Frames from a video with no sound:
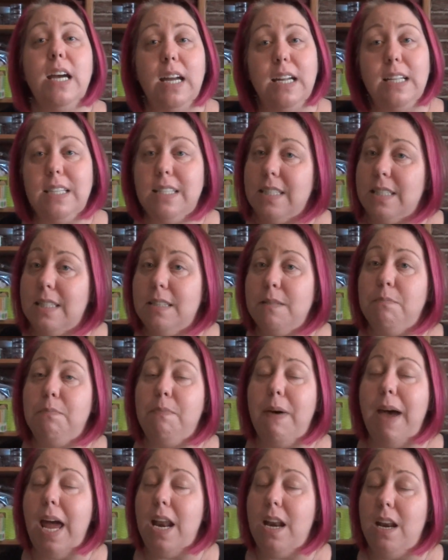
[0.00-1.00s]
It's
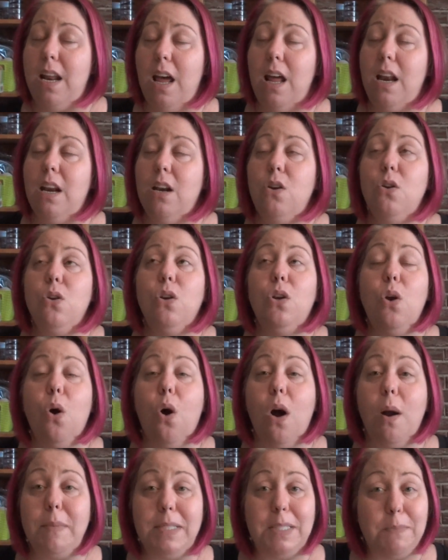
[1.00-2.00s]
been an
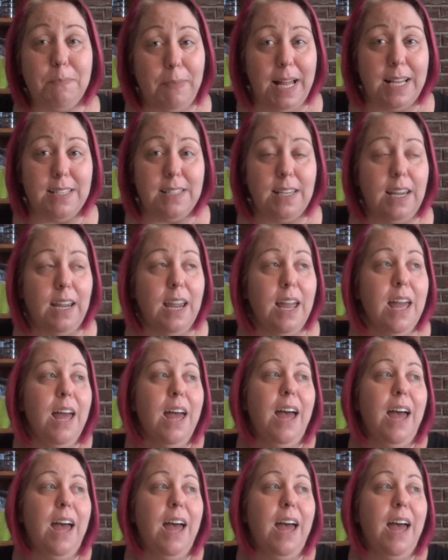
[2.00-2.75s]
enormous blessing,